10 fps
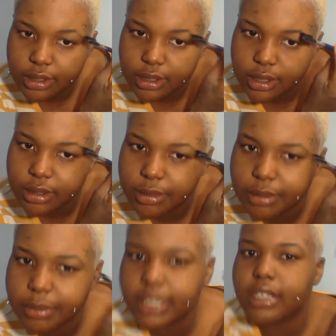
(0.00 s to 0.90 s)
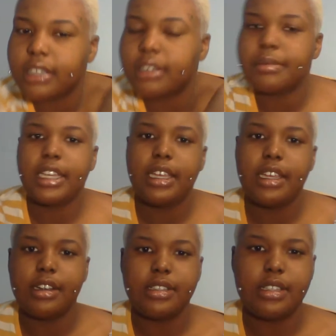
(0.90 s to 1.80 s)
Comb it a bit, comb my
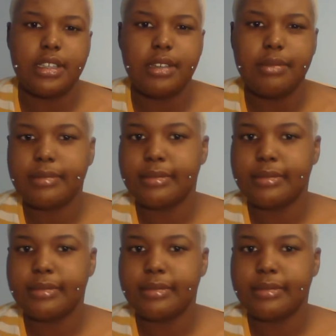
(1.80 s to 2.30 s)
hairs up.